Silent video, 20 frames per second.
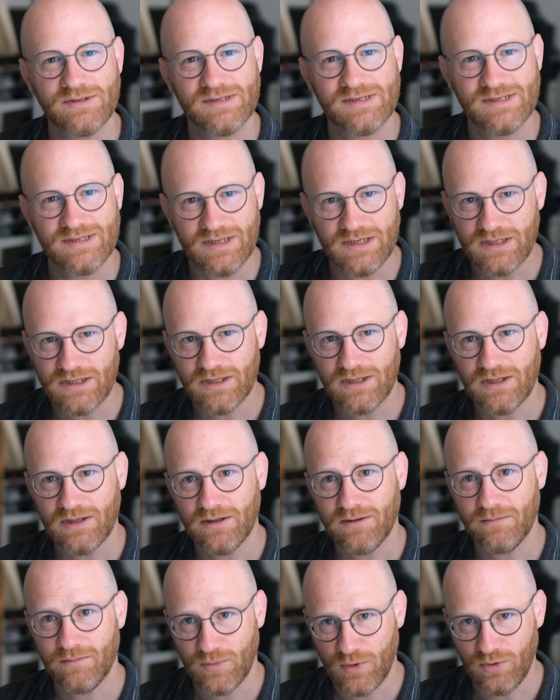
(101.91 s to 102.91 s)

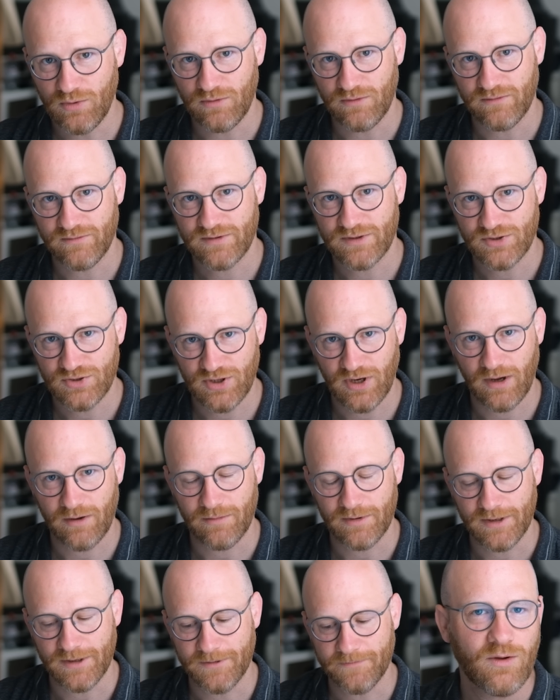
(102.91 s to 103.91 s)
still move to
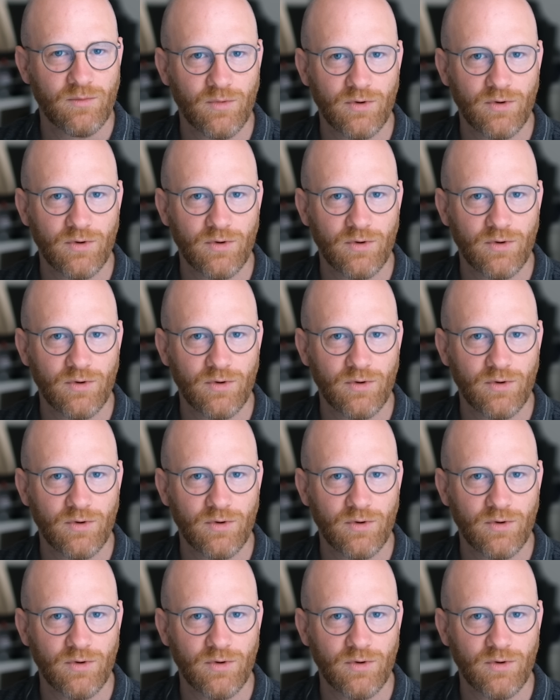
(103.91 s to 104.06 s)
Germany?